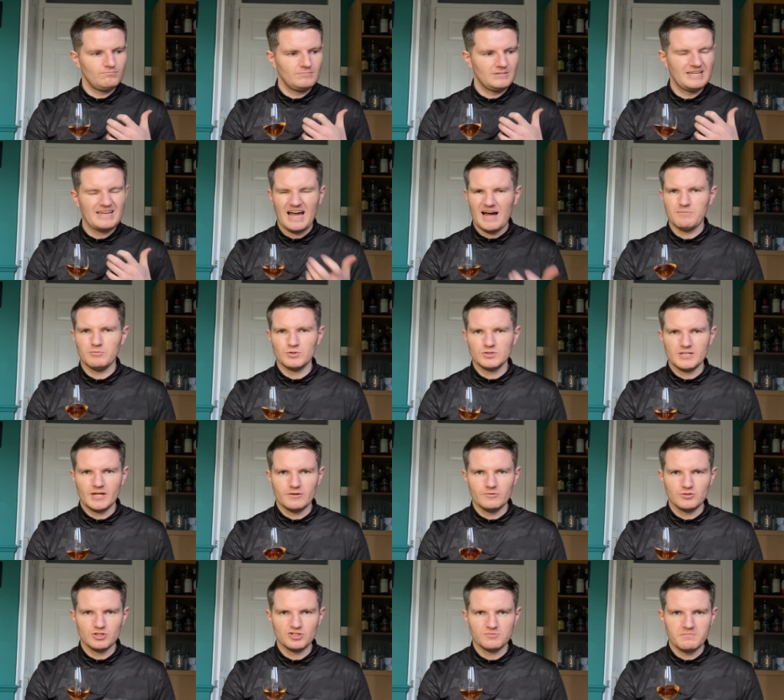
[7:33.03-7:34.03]

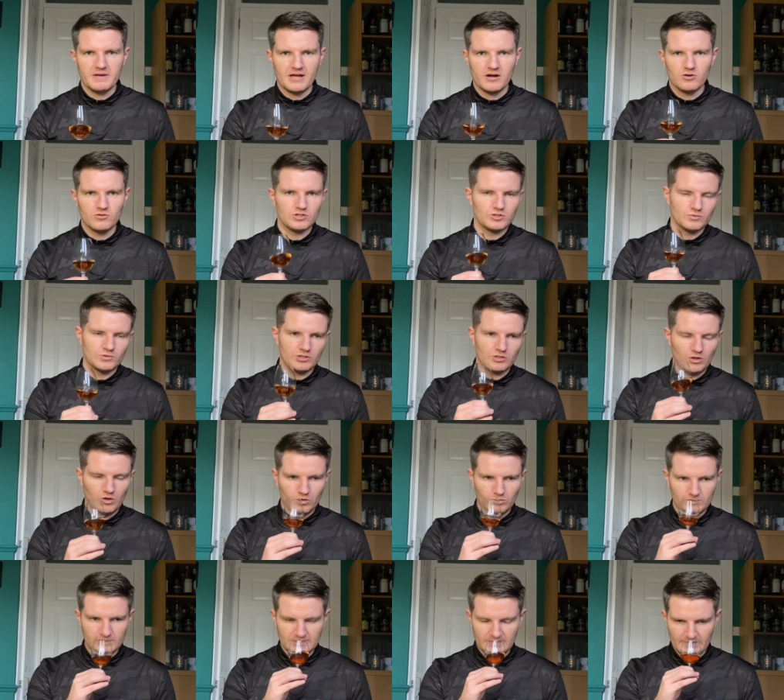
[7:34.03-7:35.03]
Campbeltown smell is what you
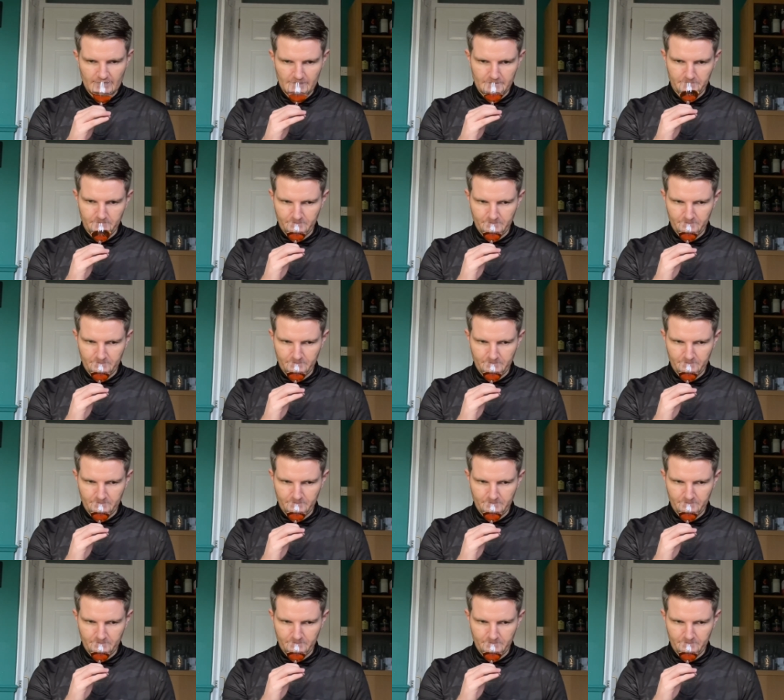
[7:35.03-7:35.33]
always get.